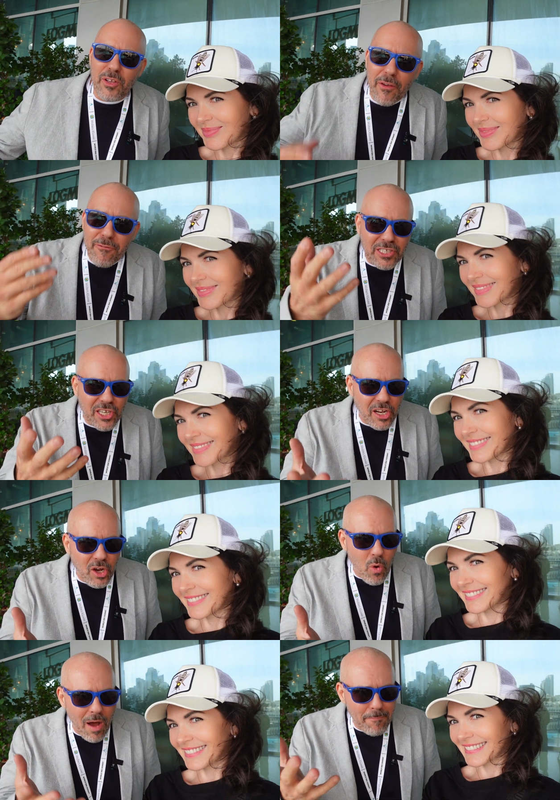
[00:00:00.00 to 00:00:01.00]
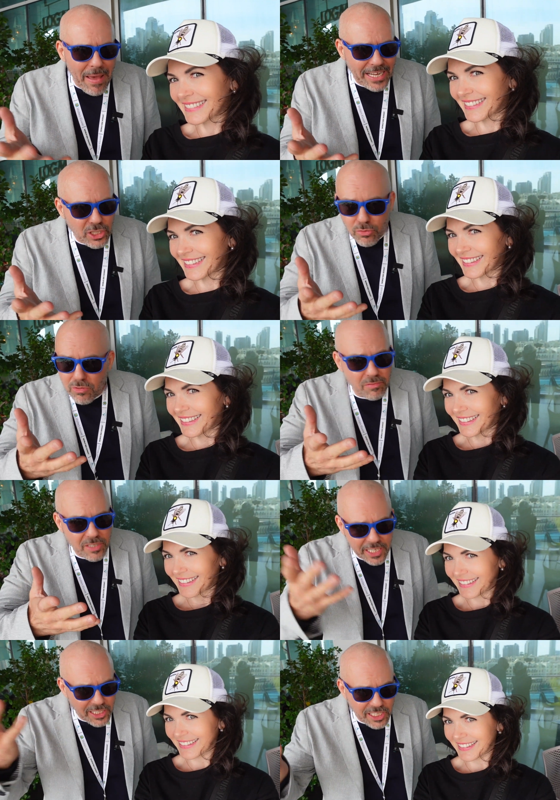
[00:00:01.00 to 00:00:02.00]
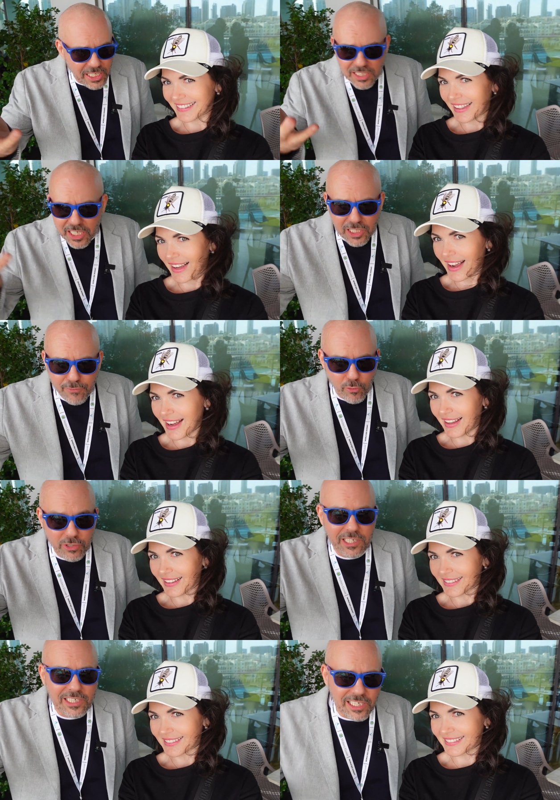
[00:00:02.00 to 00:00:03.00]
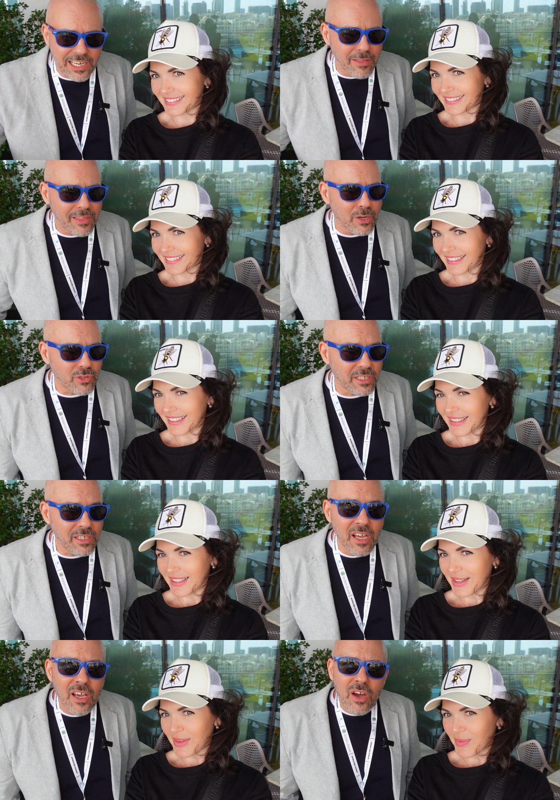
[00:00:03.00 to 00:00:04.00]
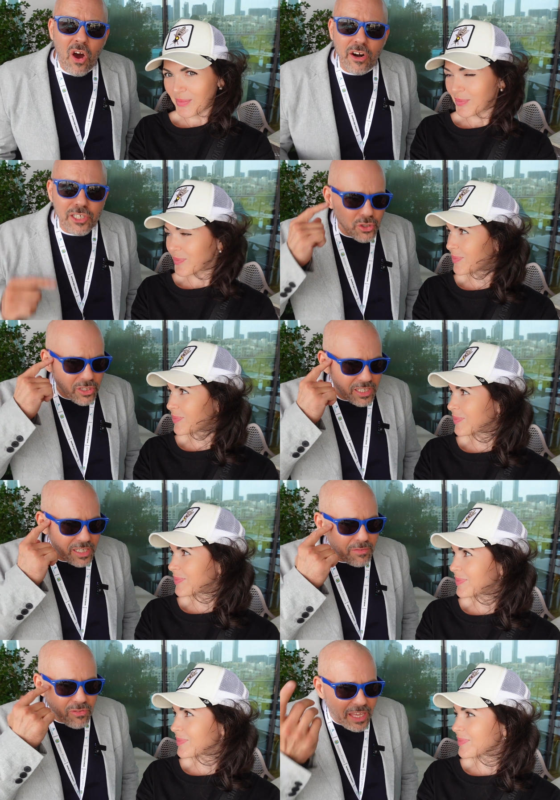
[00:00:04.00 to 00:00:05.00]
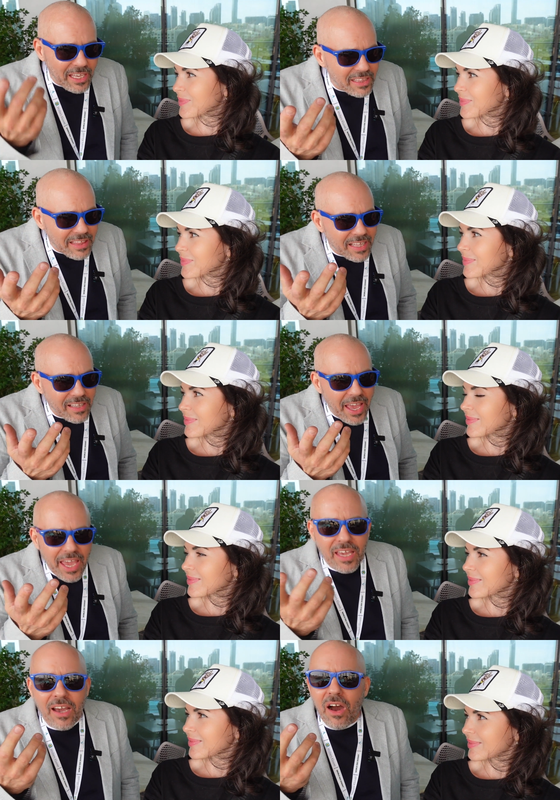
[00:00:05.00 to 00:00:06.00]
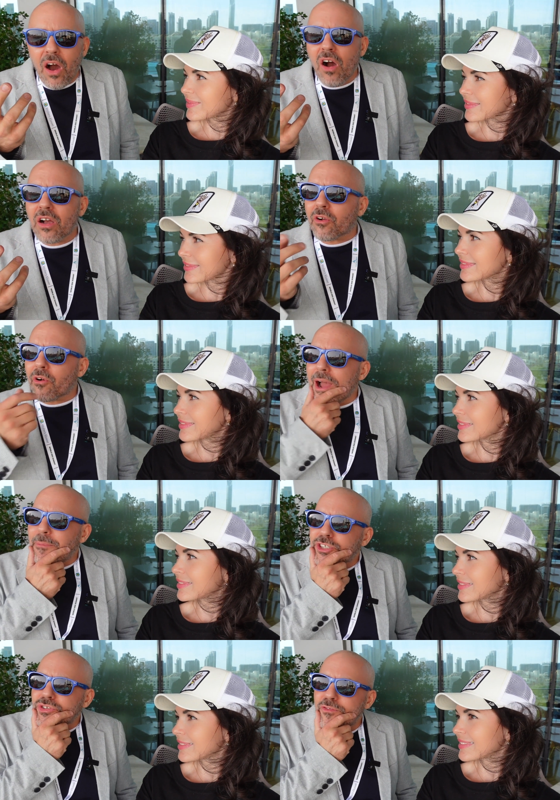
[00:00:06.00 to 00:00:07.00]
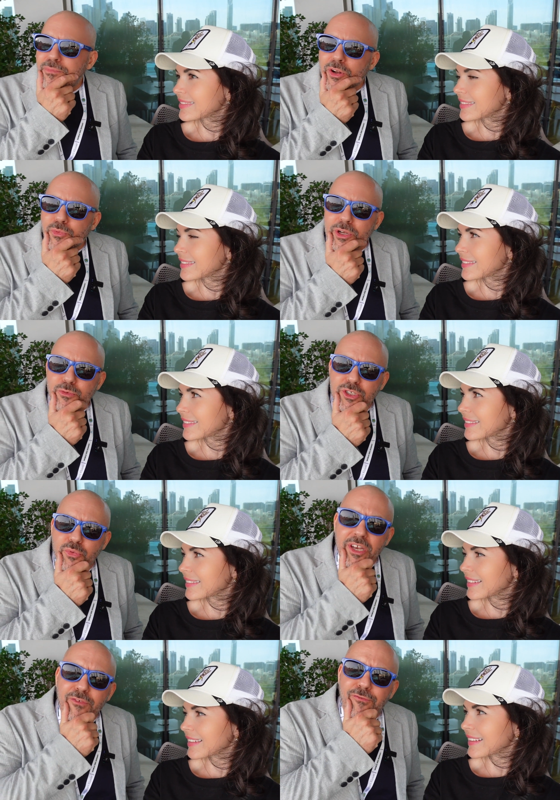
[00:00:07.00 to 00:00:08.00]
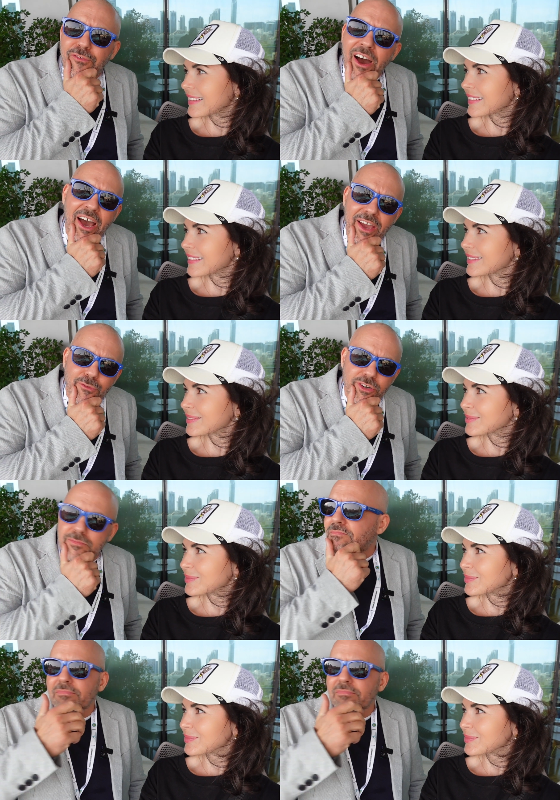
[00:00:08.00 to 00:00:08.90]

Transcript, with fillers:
Speaker 1: if, if it's going to go up back to 60, 64, uh-huh. 69,000 aren't you gonna think that hey oh crap i should have bought when it was 25 or